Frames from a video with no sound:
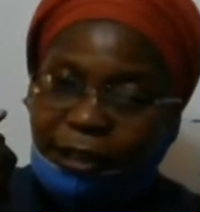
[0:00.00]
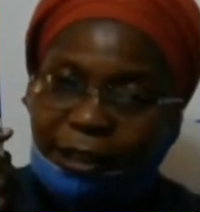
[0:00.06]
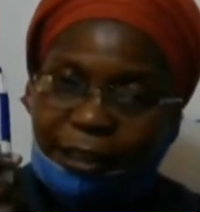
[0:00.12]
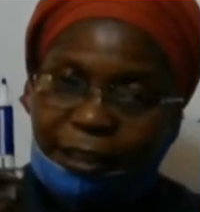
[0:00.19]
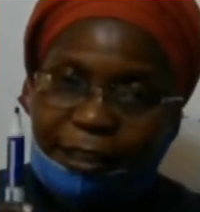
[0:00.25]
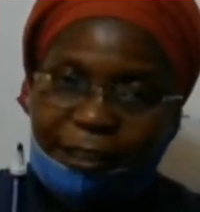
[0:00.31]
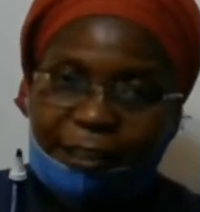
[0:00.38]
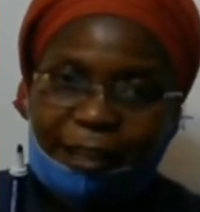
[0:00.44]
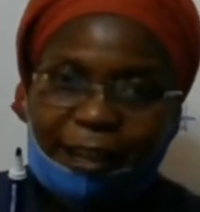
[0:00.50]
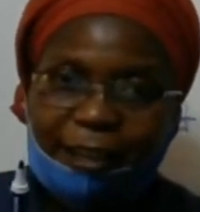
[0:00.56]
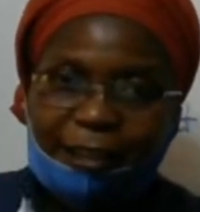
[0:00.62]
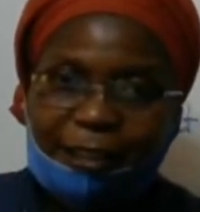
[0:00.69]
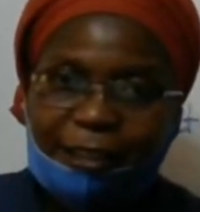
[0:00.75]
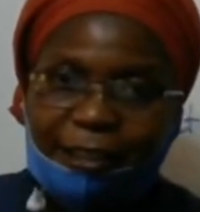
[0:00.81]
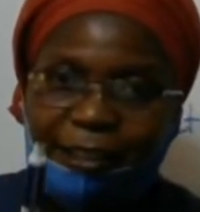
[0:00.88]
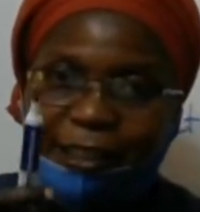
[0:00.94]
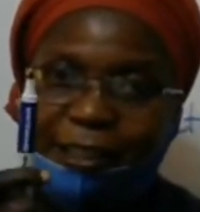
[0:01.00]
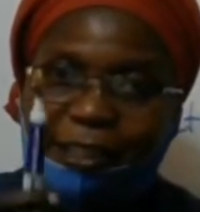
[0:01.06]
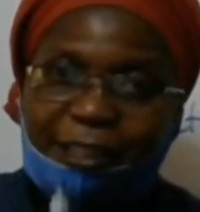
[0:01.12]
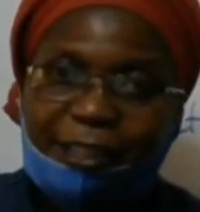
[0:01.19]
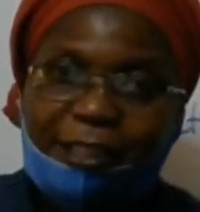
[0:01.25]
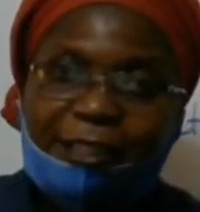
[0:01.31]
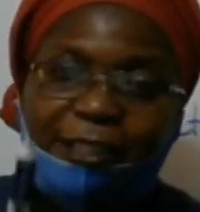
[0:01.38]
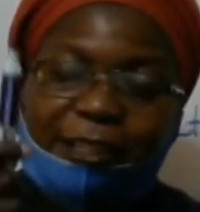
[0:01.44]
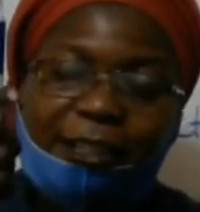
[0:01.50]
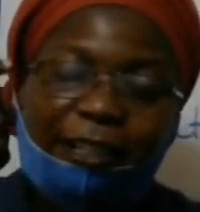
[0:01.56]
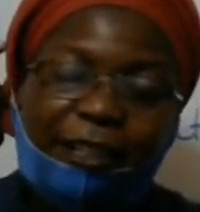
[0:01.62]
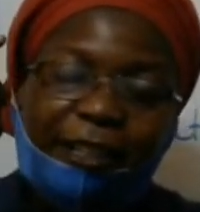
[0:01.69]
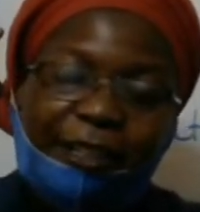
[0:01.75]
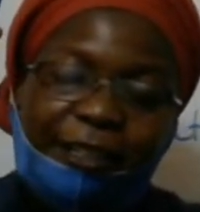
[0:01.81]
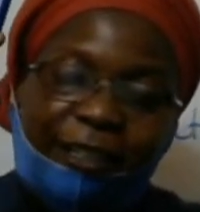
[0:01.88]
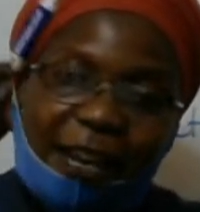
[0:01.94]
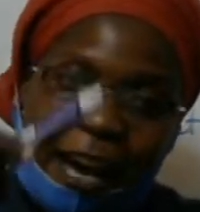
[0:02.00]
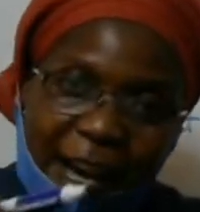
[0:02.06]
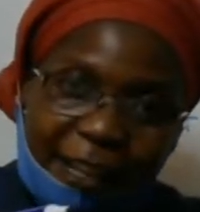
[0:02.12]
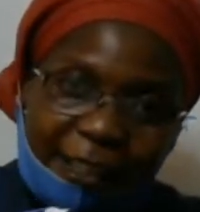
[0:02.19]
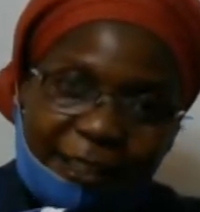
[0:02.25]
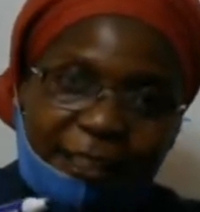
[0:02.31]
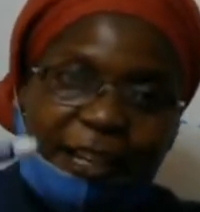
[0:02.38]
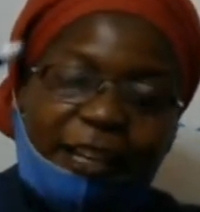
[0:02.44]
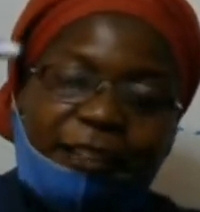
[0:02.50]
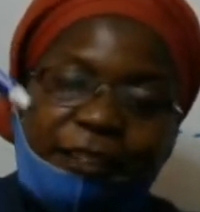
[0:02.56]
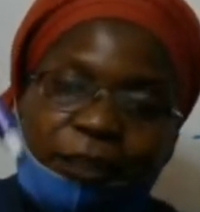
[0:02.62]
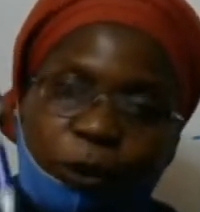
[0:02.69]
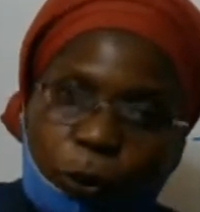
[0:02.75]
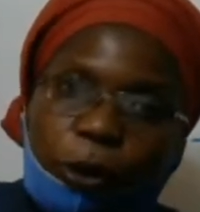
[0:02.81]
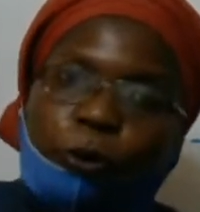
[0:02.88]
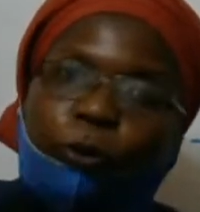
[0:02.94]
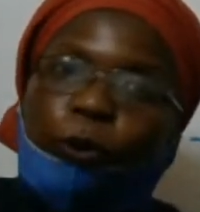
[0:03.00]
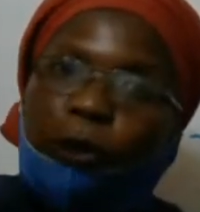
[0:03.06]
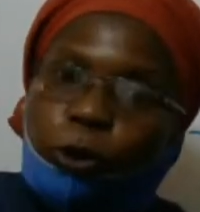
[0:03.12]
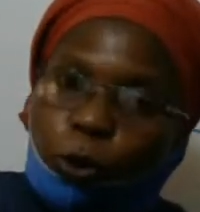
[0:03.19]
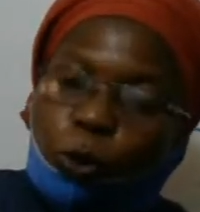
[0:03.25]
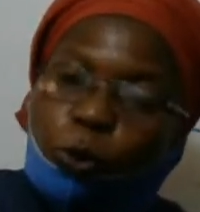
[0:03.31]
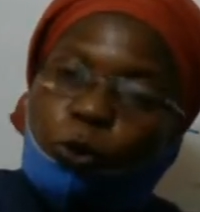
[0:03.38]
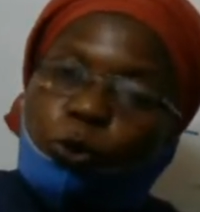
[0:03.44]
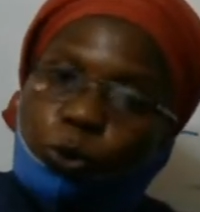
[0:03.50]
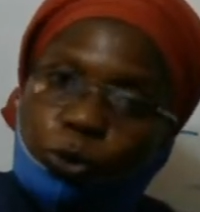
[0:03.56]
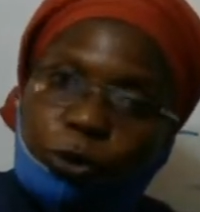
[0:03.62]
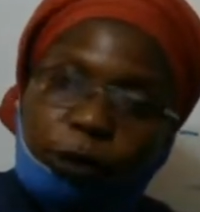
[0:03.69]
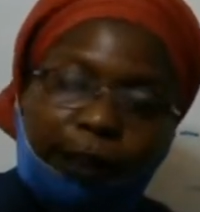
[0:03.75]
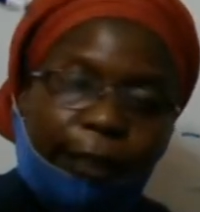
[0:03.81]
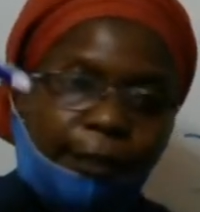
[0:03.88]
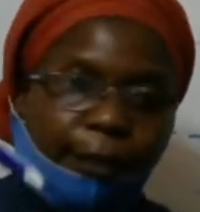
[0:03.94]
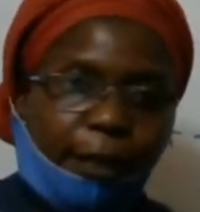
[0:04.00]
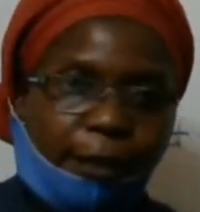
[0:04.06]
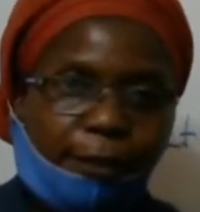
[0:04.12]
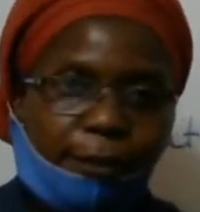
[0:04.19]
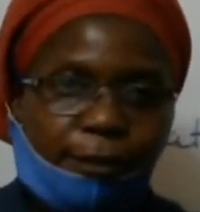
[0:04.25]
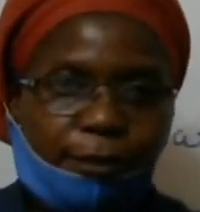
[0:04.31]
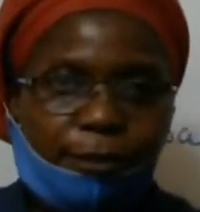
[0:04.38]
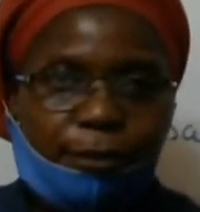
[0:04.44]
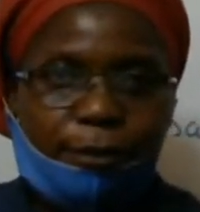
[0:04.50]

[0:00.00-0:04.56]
the letter is done the way we conclude letters.